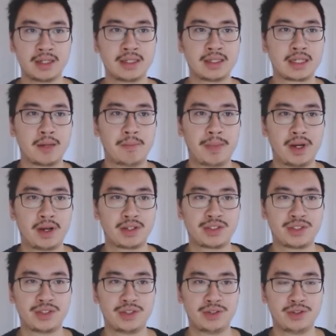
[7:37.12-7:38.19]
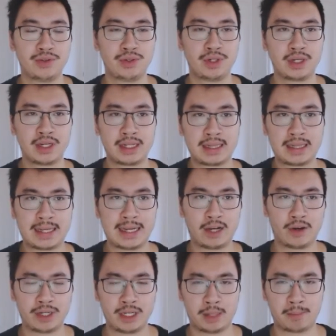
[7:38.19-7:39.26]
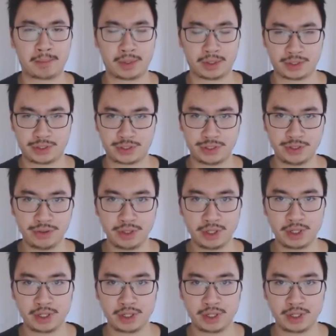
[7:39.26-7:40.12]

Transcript: compared to layout number 2,